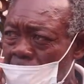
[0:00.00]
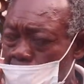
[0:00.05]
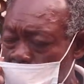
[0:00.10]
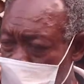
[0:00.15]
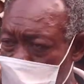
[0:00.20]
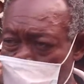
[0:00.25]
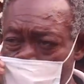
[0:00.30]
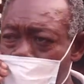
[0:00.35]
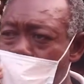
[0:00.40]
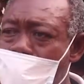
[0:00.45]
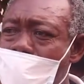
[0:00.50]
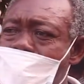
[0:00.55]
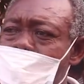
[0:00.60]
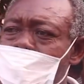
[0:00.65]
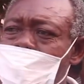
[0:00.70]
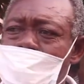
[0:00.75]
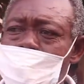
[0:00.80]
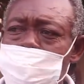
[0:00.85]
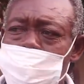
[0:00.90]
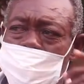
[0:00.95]
We don't know how he
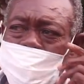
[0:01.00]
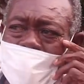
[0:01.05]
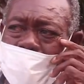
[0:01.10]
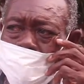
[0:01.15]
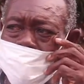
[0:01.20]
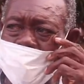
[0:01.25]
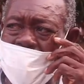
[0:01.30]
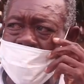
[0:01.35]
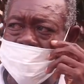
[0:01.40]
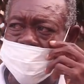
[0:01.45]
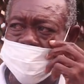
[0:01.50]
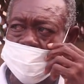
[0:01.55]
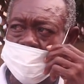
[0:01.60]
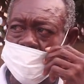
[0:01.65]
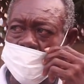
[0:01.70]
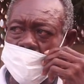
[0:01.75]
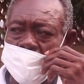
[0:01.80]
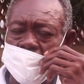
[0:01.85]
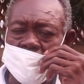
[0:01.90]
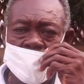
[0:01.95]
came to limelight.
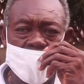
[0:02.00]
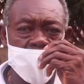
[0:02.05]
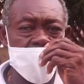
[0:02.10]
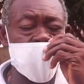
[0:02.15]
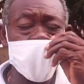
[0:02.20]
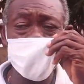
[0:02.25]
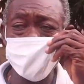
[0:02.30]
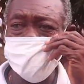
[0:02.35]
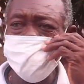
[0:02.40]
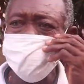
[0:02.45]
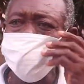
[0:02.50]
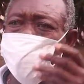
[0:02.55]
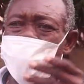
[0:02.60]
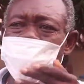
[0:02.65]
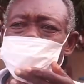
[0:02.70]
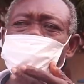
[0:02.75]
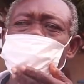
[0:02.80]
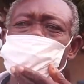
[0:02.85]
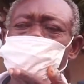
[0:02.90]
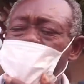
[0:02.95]
Eh? We
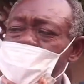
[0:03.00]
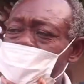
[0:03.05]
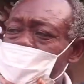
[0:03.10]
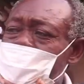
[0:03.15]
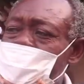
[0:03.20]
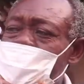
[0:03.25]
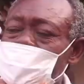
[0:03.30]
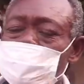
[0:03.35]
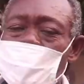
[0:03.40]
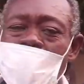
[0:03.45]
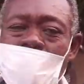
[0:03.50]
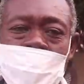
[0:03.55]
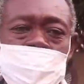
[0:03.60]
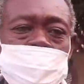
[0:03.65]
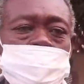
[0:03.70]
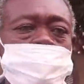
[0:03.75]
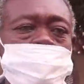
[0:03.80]
are suspecting this man.